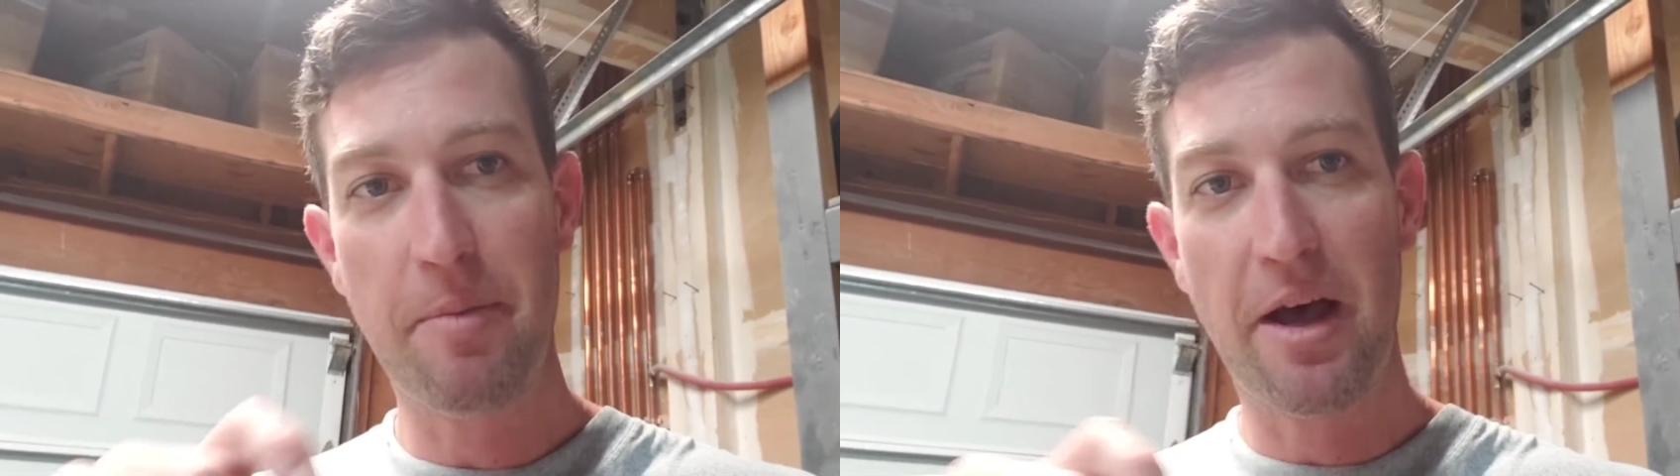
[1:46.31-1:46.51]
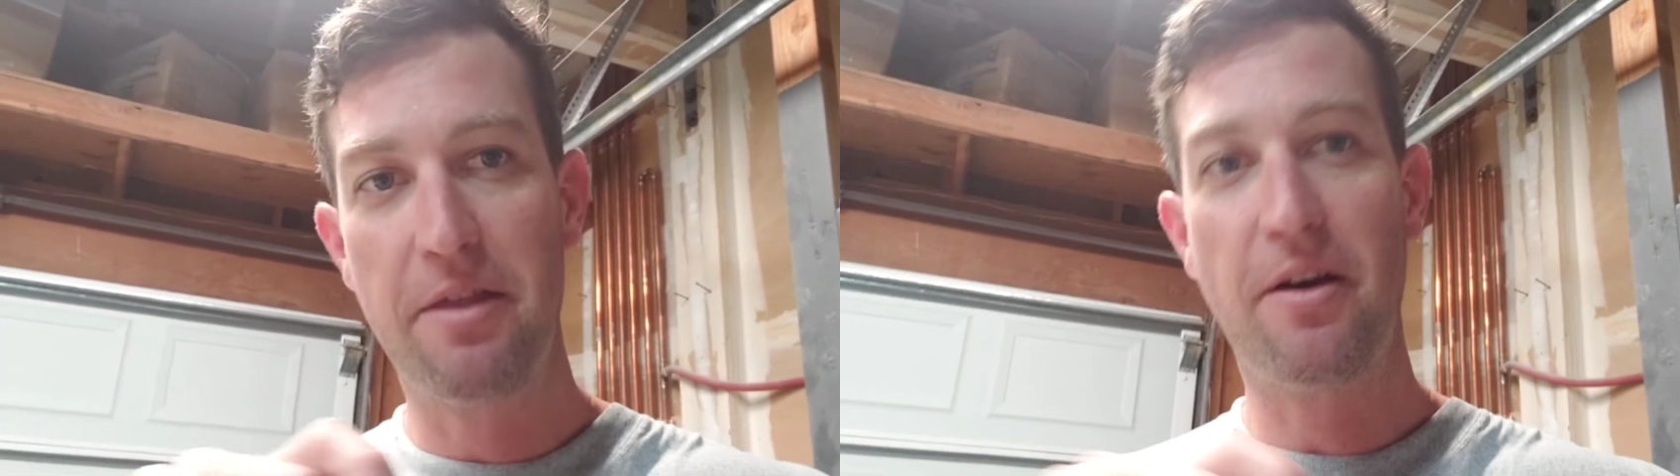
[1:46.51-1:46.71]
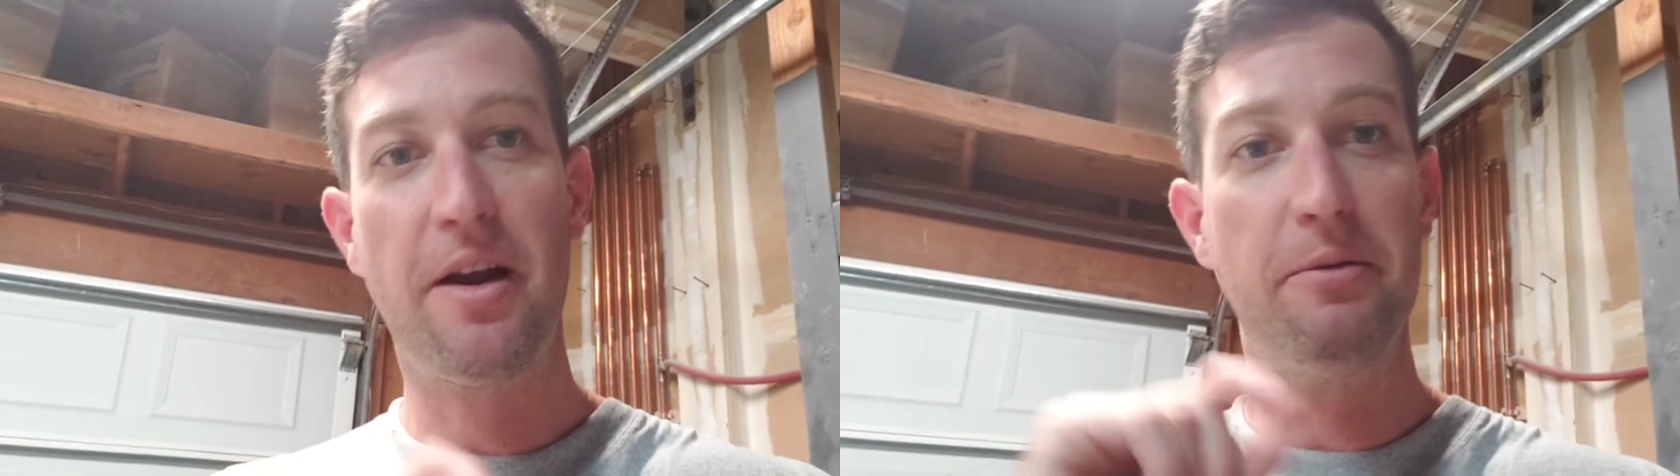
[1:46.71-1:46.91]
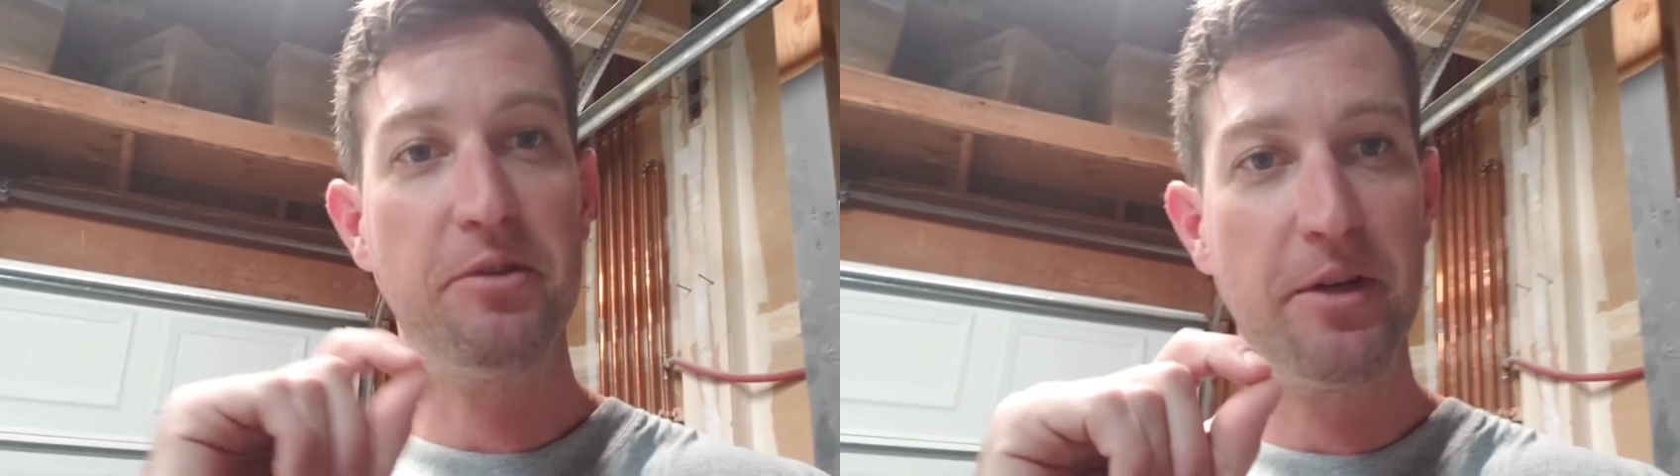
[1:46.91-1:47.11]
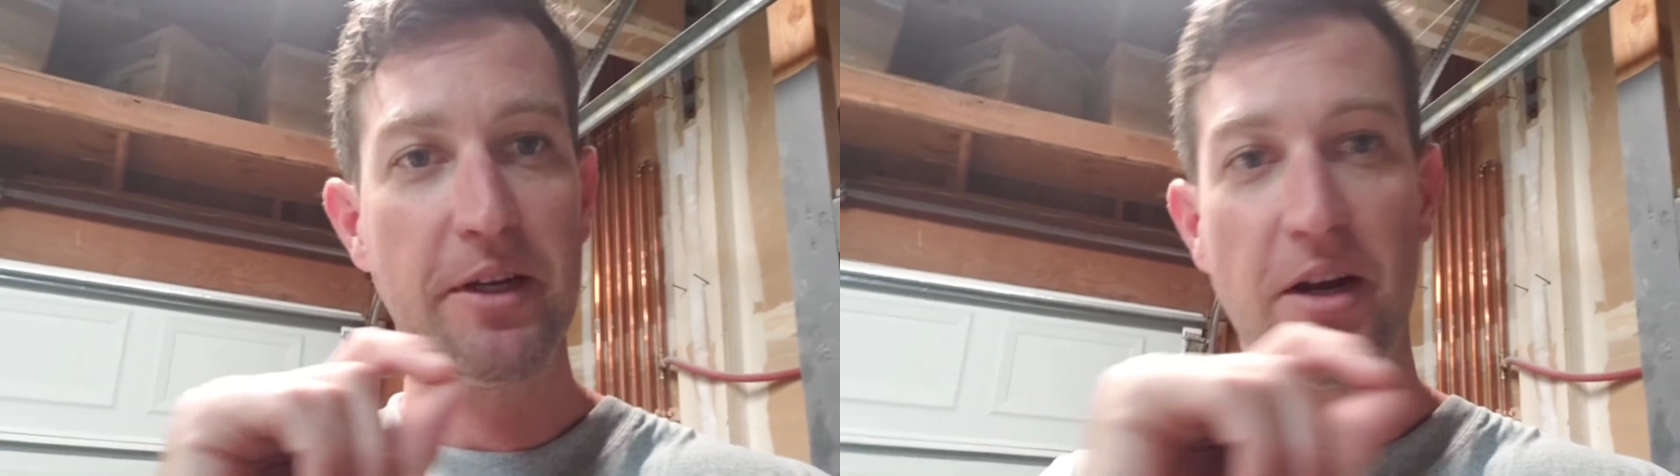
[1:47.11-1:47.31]
I thought I was
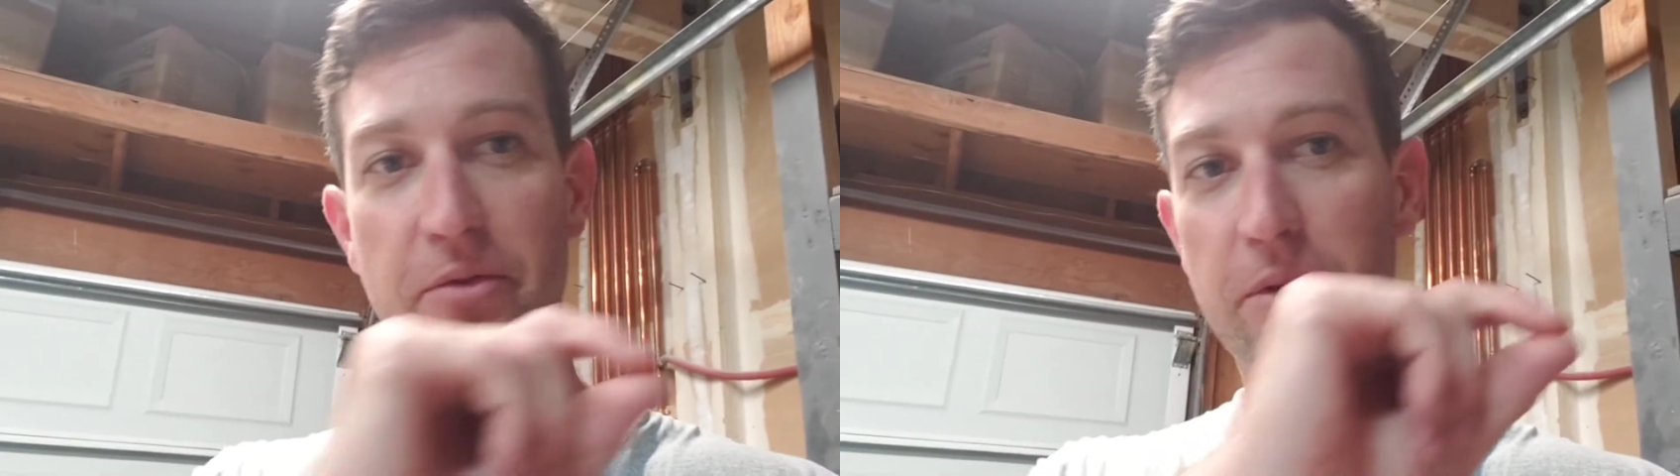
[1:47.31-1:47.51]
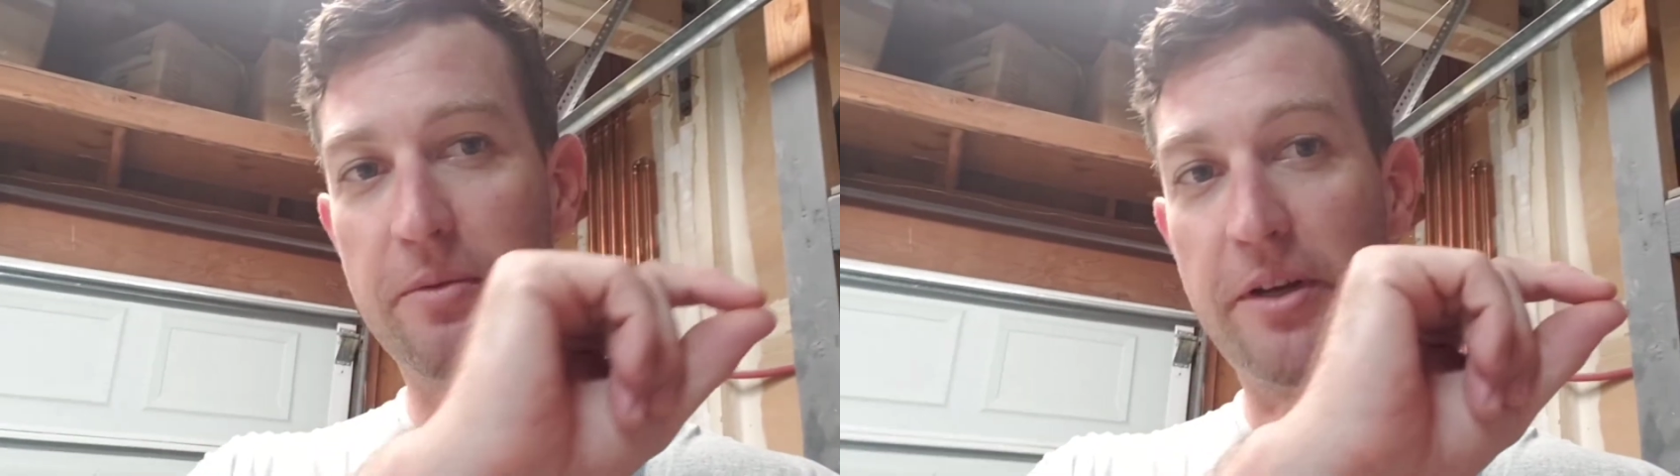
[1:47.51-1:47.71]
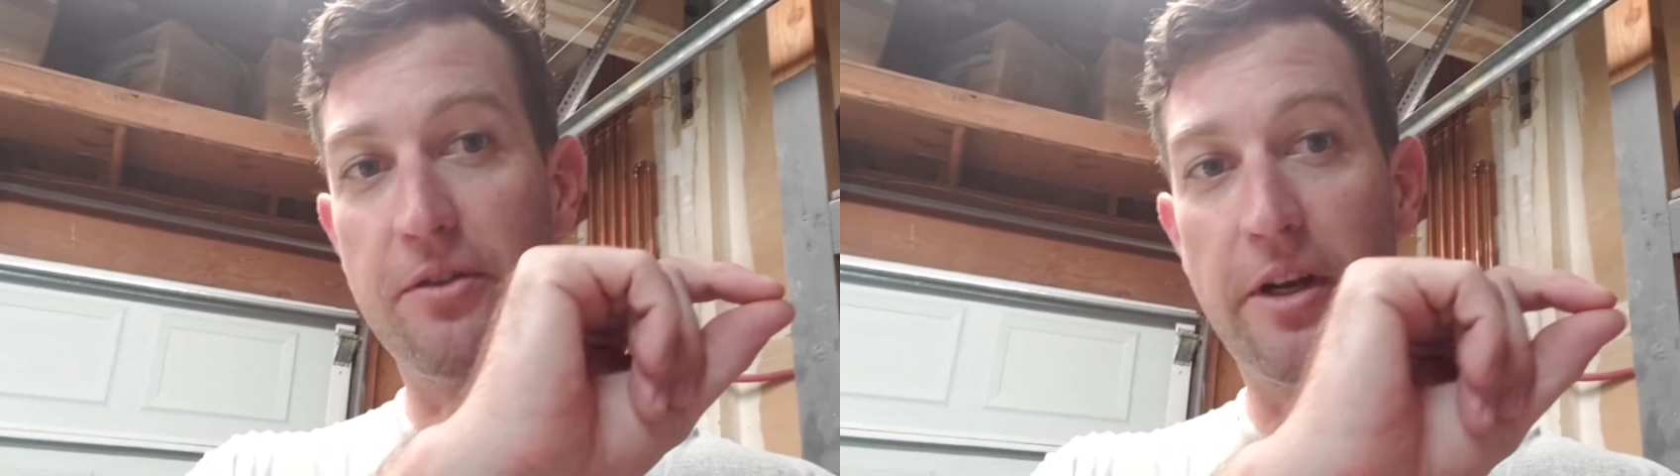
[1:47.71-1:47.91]
being careful with the razor